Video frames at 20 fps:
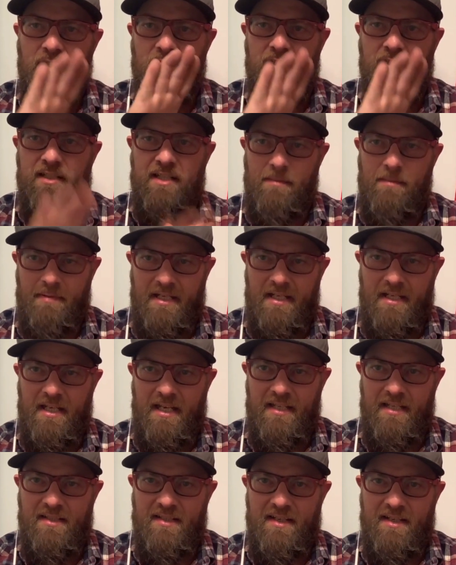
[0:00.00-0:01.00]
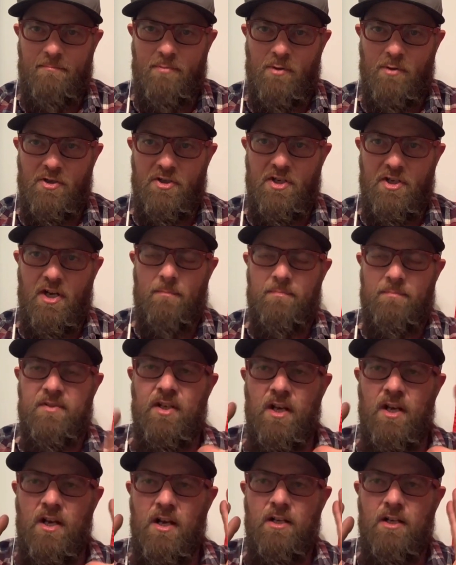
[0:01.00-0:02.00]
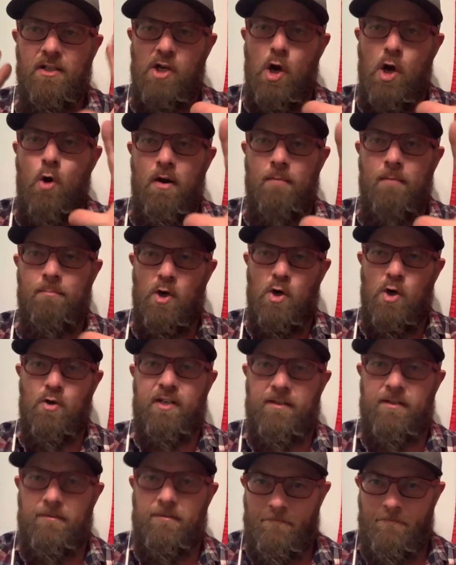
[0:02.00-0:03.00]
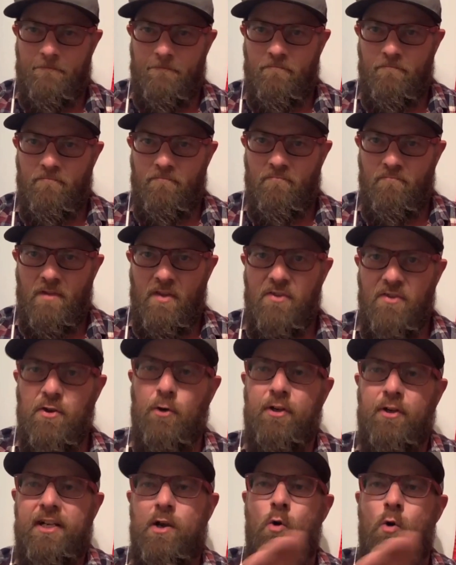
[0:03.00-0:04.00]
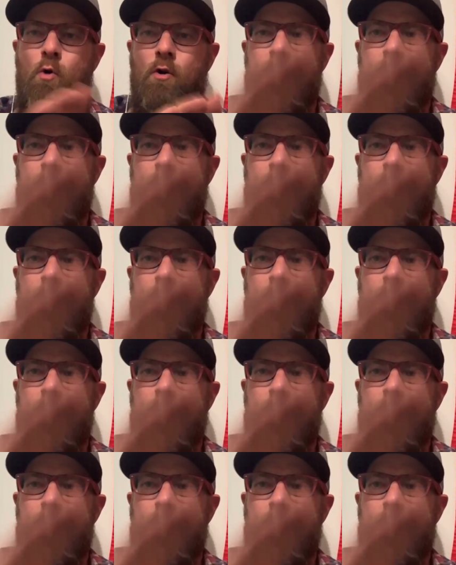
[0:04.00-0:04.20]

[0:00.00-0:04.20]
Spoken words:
kipping handstand push-ups, go unbroken. 30 or